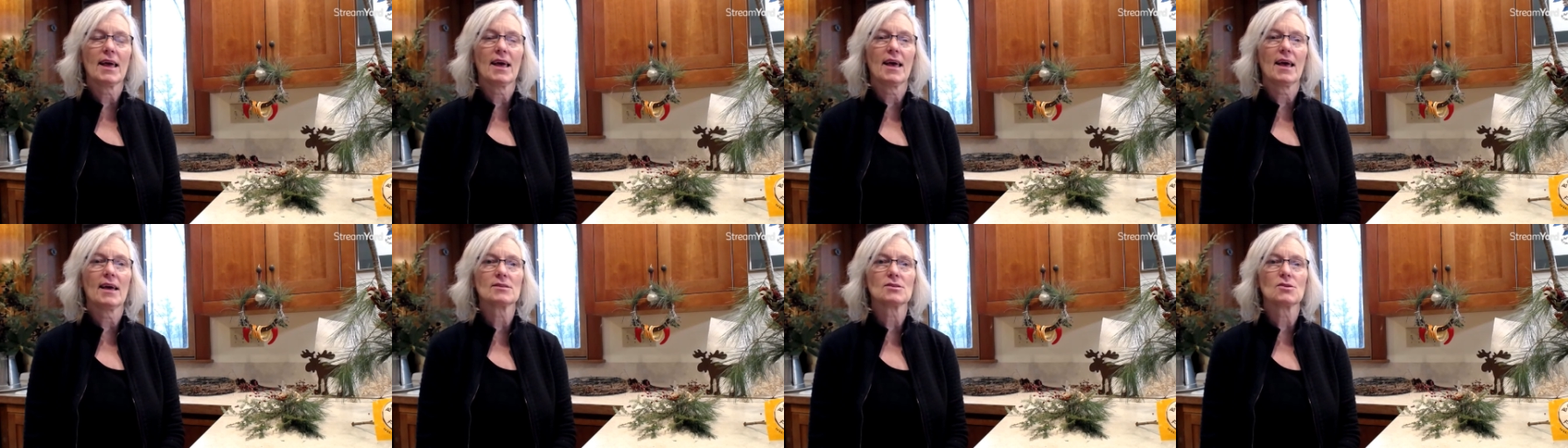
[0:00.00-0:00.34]

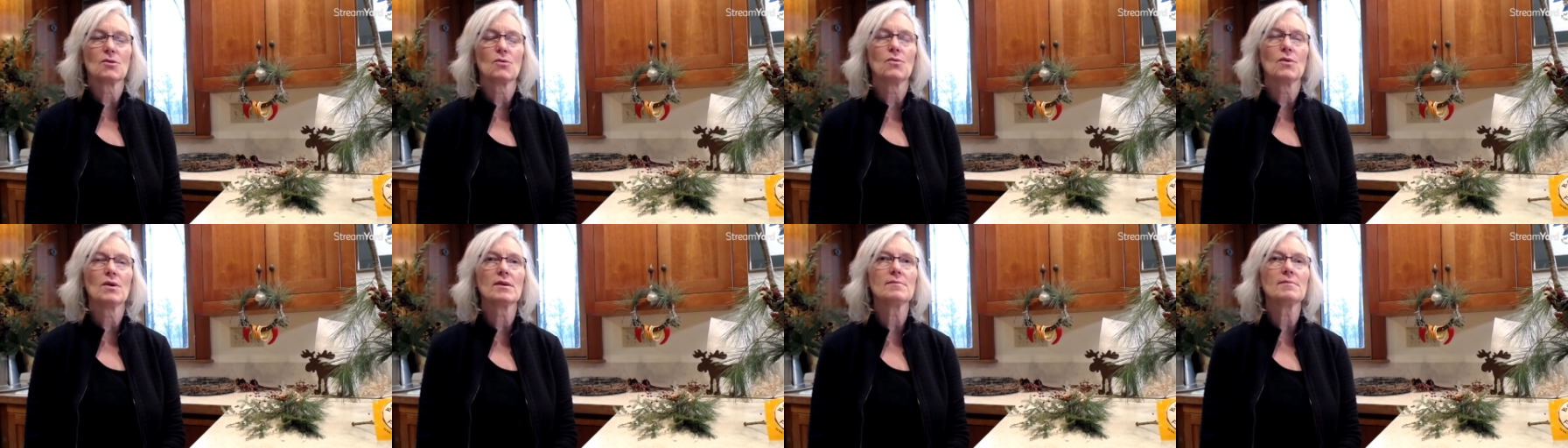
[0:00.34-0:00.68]
And
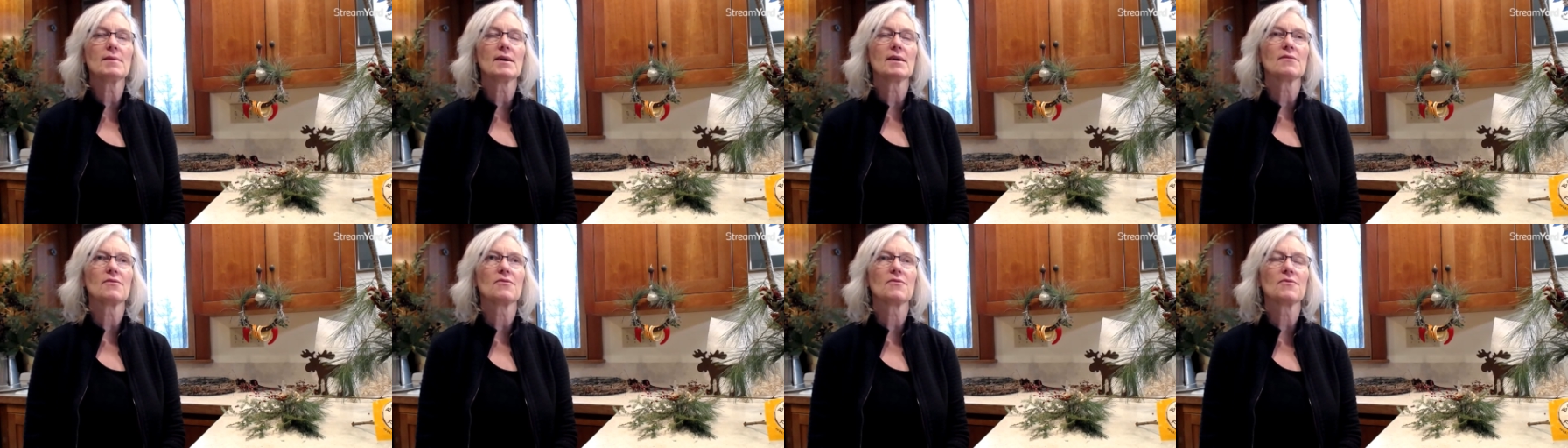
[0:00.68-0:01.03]
one
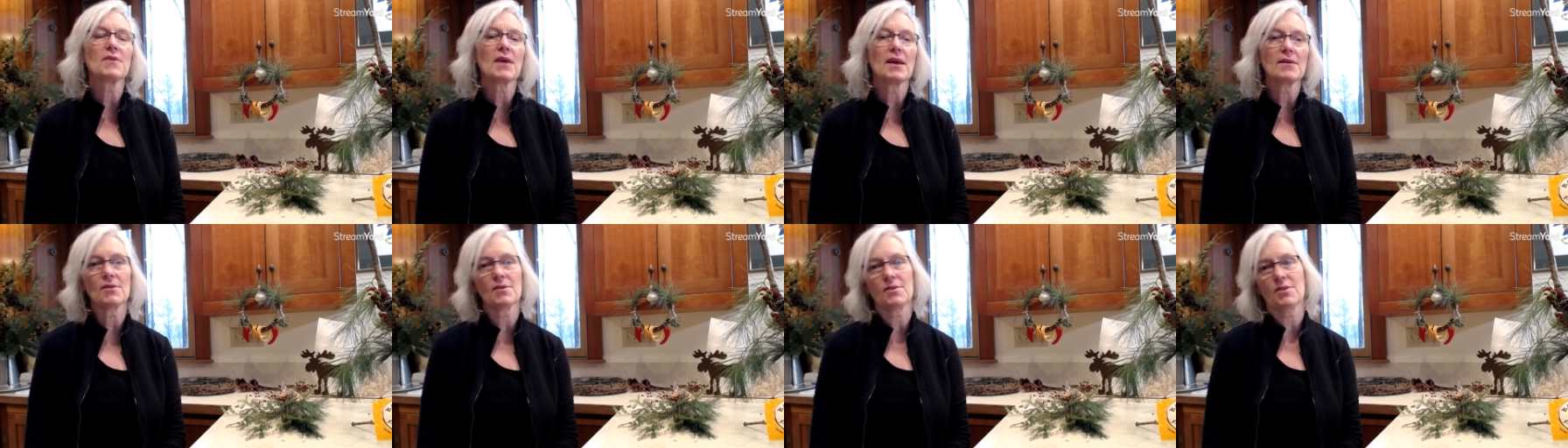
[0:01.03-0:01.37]
of my
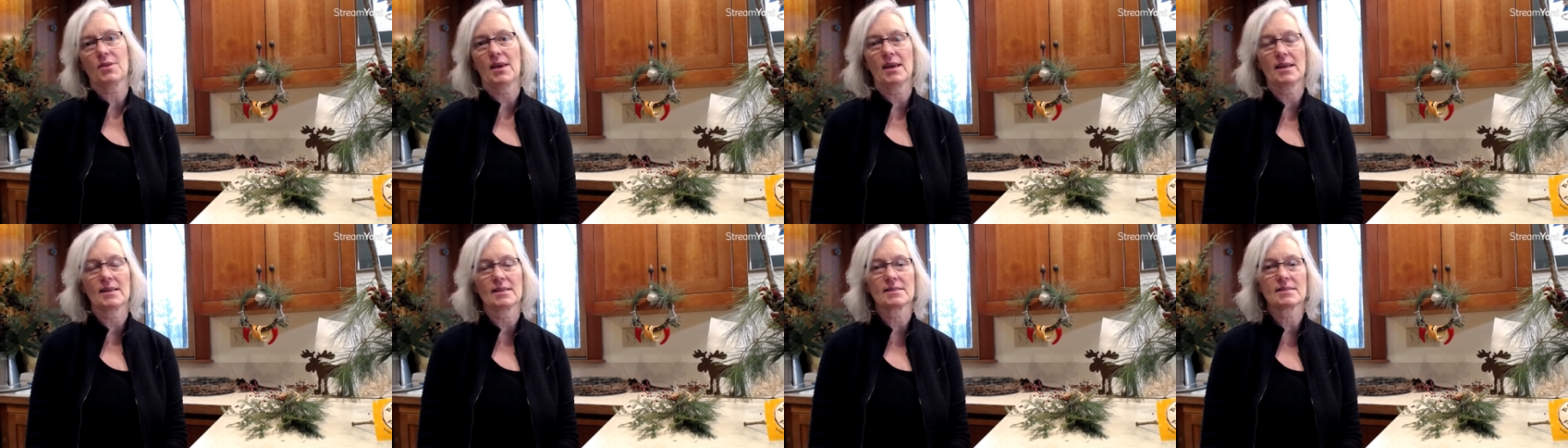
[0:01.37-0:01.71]
favorite
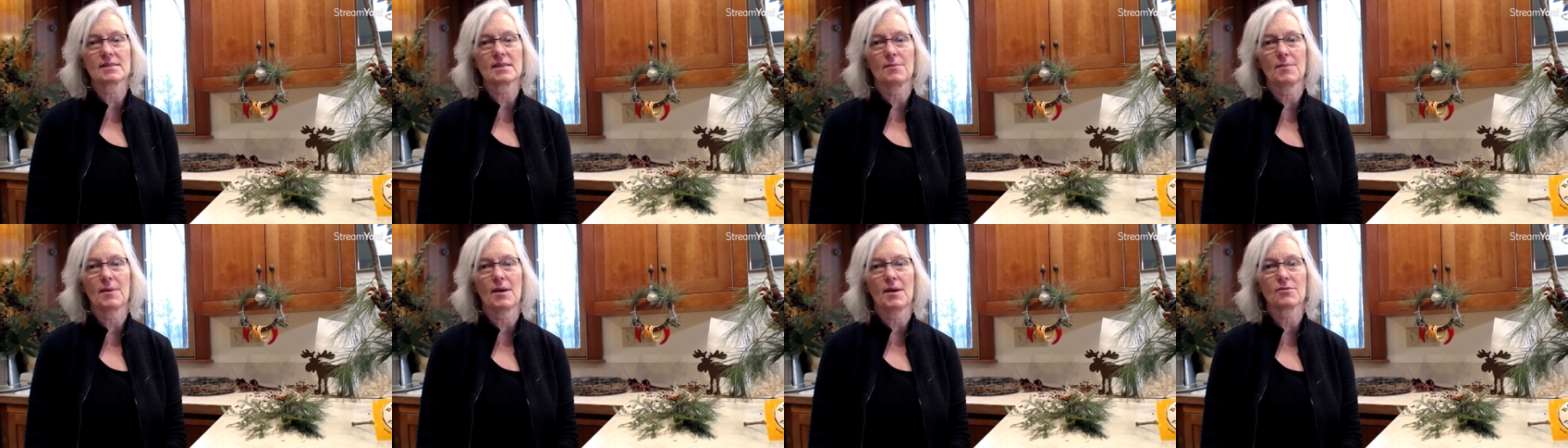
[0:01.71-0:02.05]

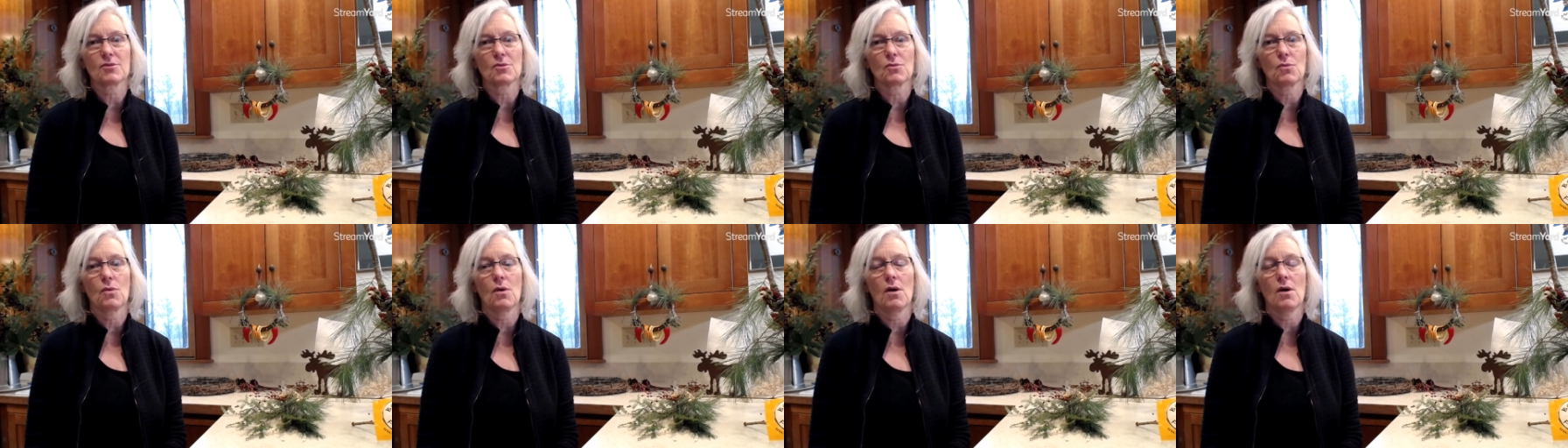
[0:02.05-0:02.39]
things
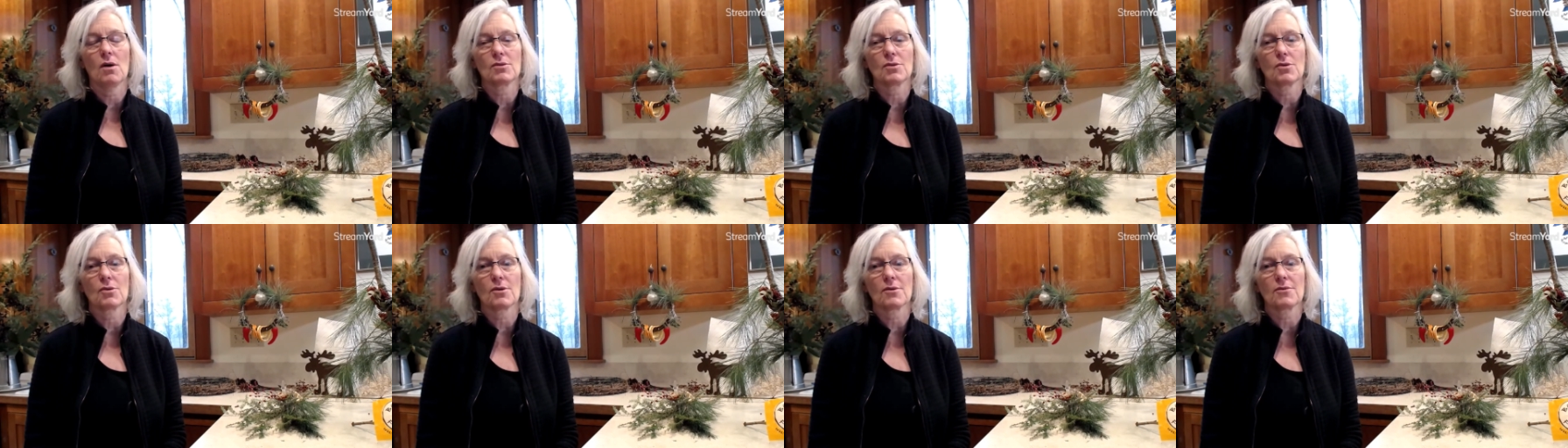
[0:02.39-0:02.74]
about the
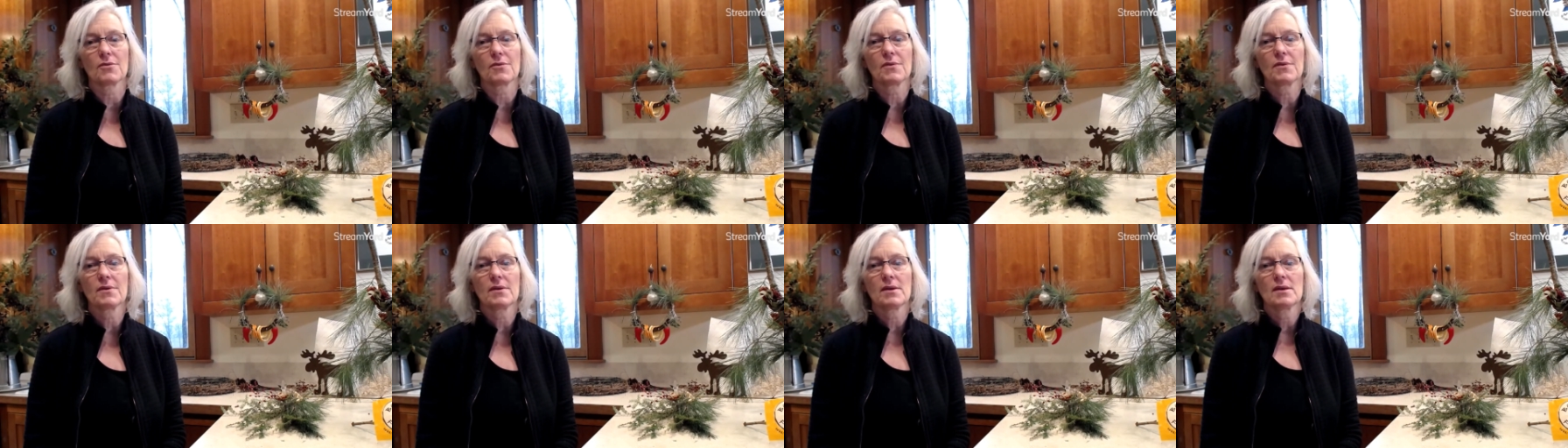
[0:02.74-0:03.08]
Waldorf